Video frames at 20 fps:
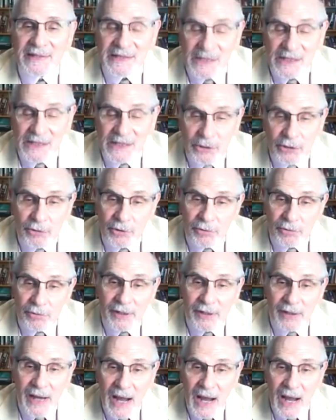a
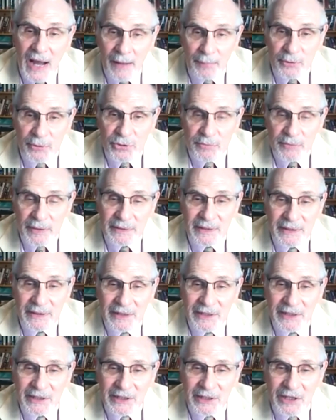singular accomplishment
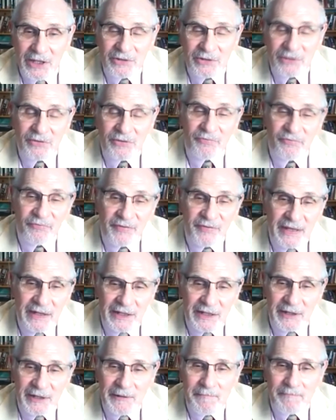in
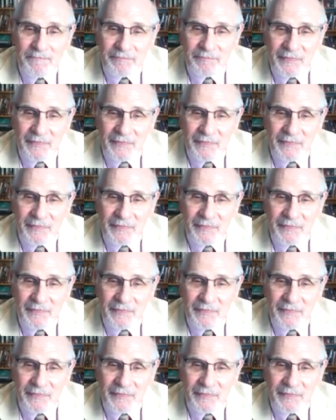defeating